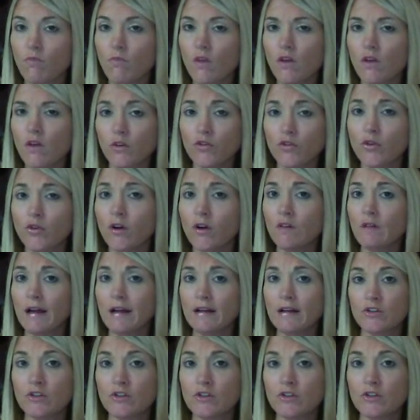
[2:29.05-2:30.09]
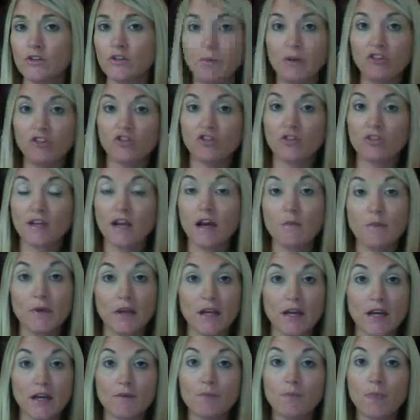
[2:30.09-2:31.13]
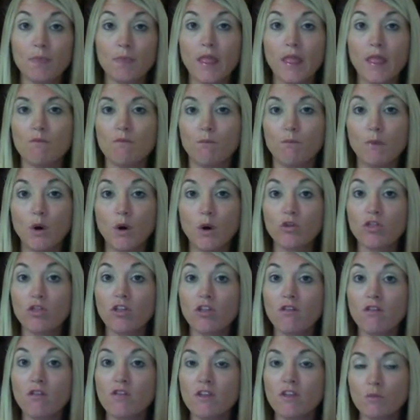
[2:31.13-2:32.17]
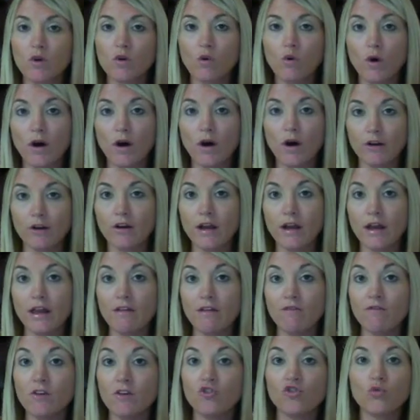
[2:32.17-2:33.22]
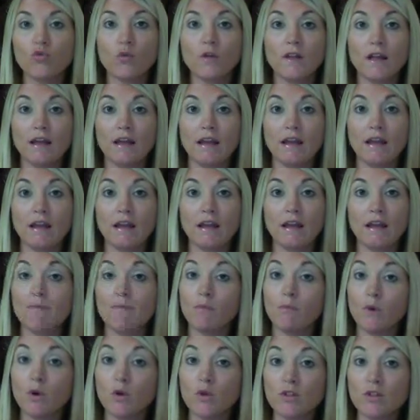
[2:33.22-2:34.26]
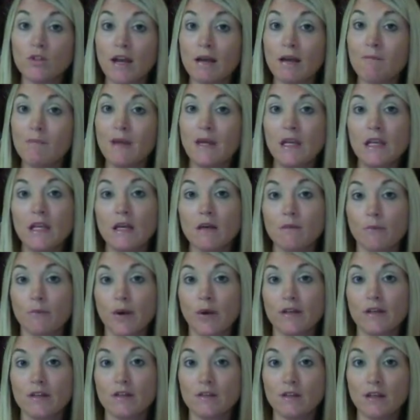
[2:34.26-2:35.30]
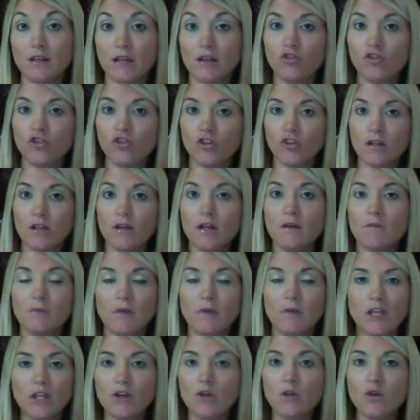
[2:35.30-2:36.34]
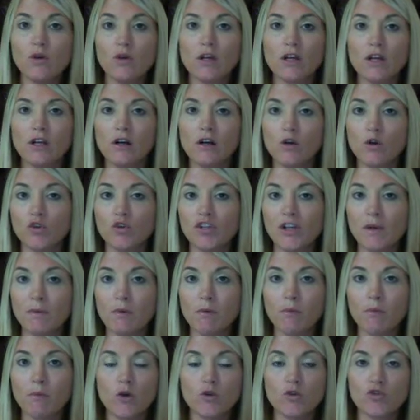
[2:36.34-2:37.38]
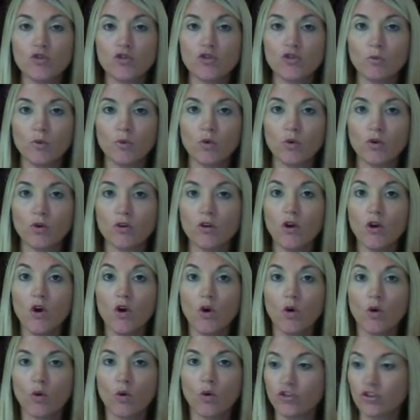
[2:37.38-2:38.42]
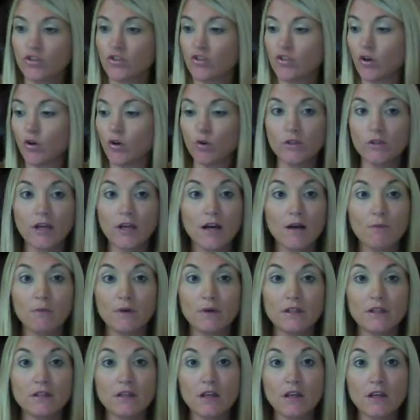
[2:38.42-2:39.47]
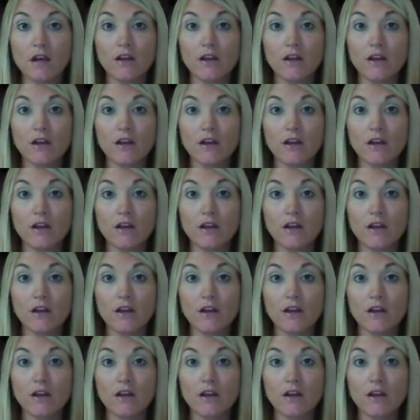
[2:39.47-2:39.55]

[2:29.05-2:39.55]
those are our last two speeches coming up. Both of them require a visual aid, a multimedia presentation, meaning you cannot hold up a poster board or just hold up an